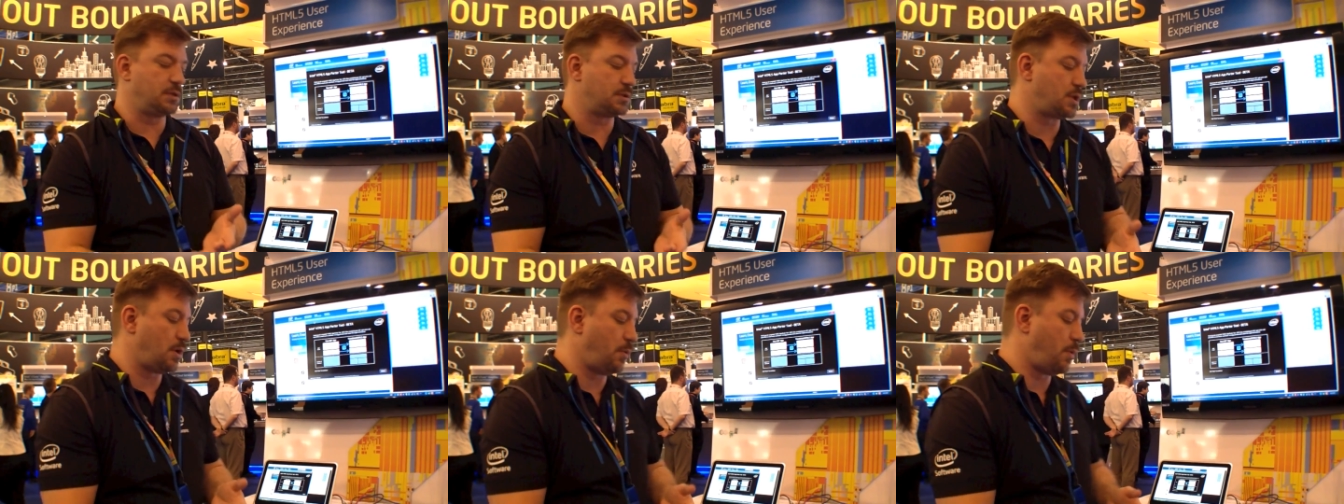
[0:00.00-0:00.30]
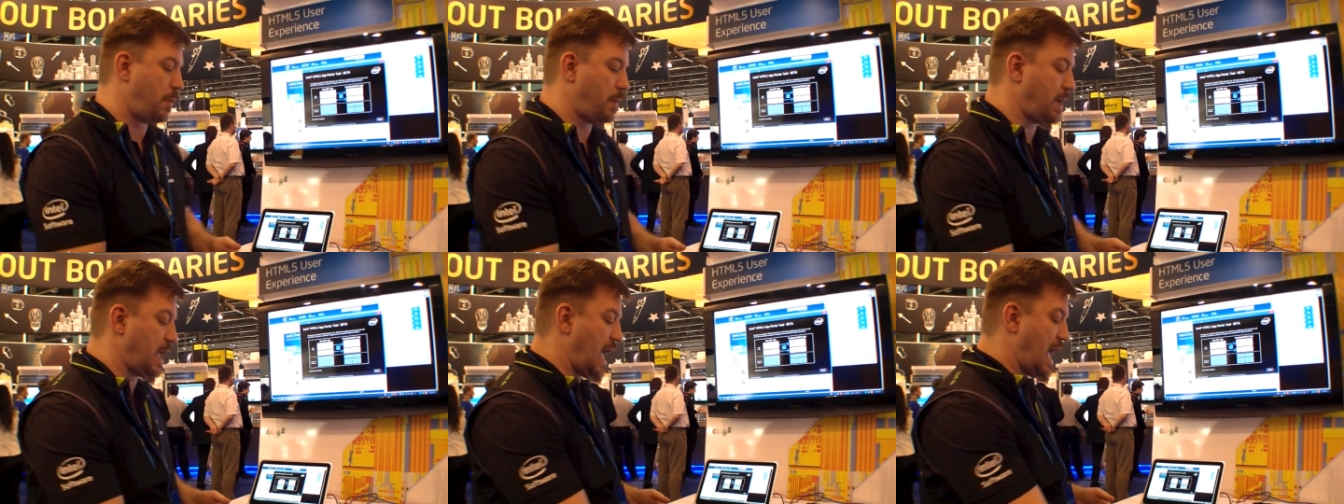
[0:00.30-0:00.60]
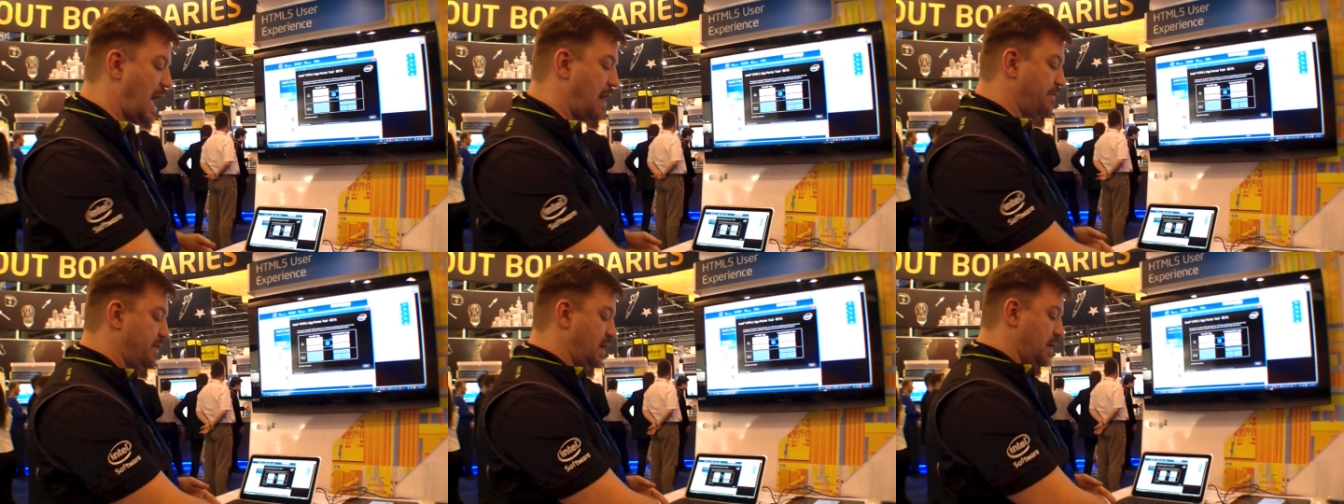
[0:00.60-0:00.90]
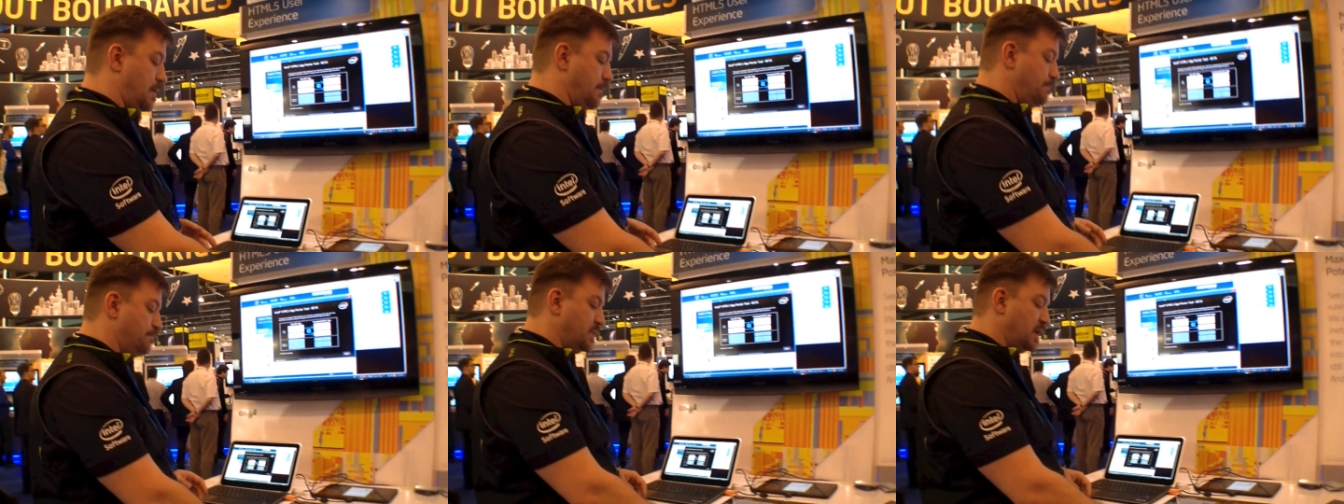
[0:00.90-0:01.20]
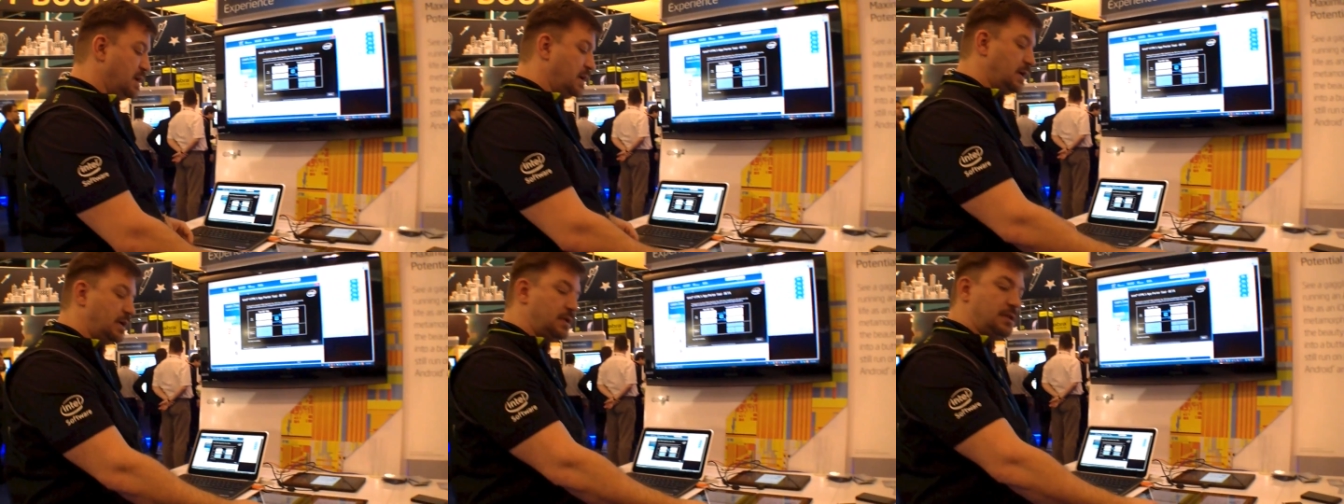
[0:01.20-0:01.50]
And so what we have here
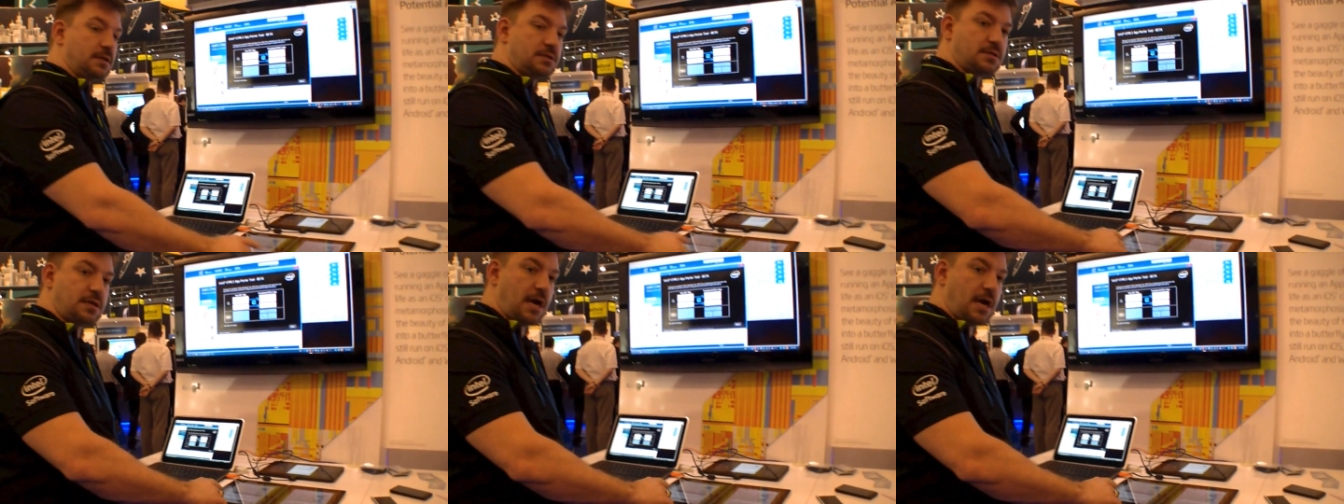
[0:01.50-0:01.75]
is a